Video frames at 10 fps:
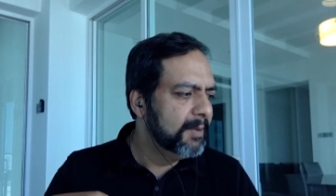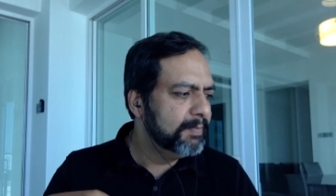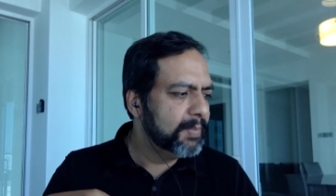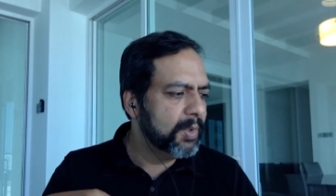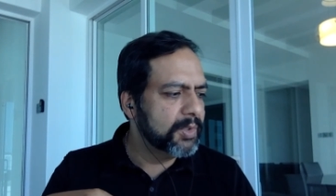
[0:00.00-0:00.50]

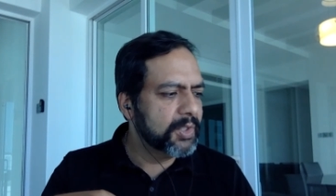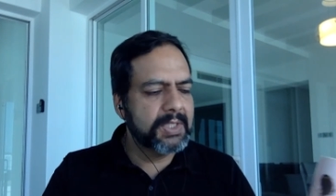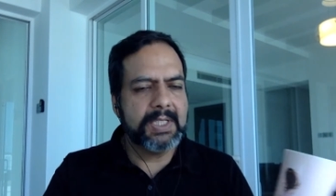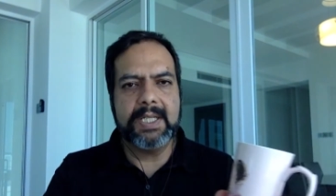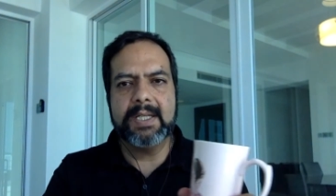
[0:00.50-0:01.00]

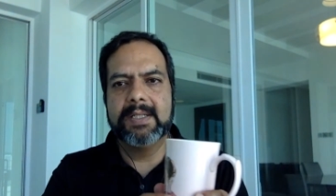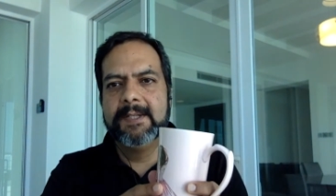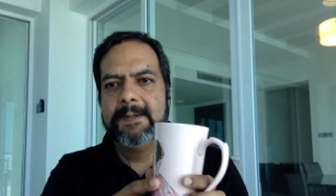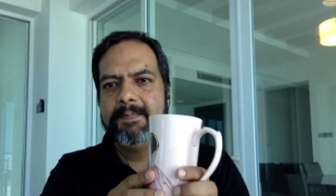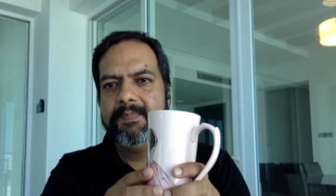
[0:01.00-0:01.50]
purchasing
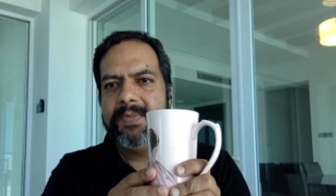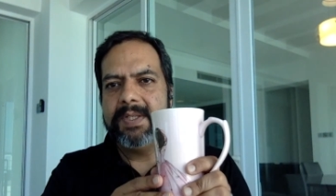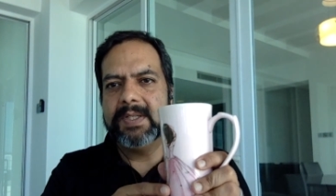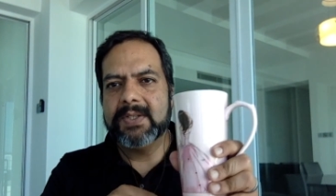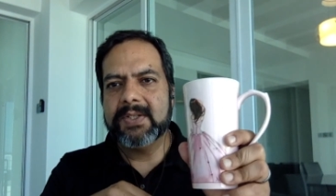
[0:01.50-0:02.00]

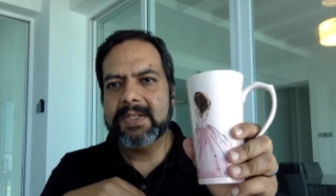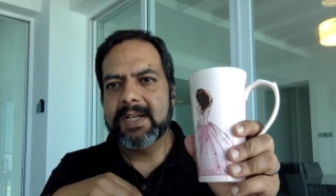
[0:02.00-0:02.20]
this